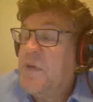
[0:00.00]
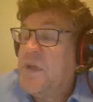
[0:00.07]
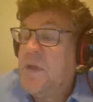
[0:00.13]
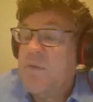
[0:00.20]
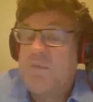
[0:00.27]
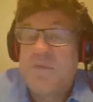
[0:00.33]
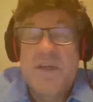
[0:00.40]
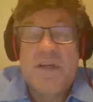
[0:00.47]

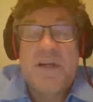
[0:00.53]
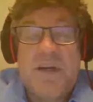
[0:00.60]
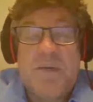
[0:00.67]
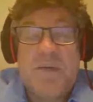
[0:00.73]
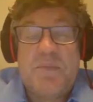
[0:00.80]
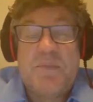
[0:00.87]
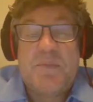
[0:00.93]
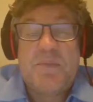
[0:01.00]
get
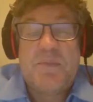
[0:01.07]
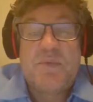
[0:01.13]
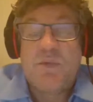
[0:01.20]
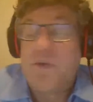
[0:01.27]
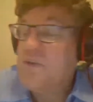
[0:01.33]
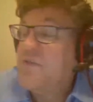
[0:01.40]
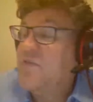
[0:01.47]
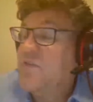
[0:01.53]

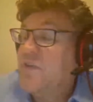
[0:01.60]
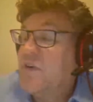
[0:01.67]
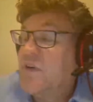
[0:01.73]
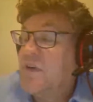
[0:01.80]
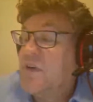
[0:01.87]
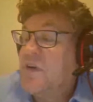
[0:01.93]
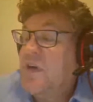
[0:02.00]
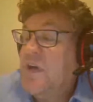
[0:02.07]
passwords
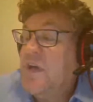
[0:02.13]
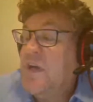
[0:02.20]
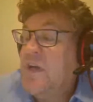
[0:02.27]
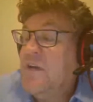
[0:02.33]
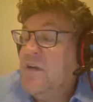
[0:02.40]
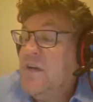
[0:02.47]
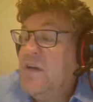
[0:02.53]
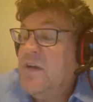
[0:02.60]
for
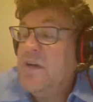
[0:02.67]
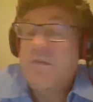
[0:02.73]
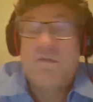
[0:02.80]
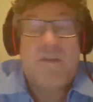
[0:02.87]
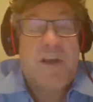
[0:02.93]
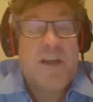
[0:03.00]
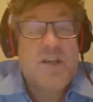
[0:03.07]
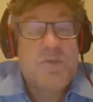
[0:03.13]

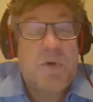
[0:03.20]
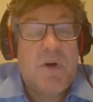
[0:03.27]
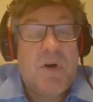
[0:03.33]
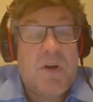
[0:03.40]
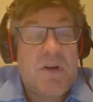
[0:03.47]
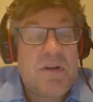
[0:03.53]
Facebook.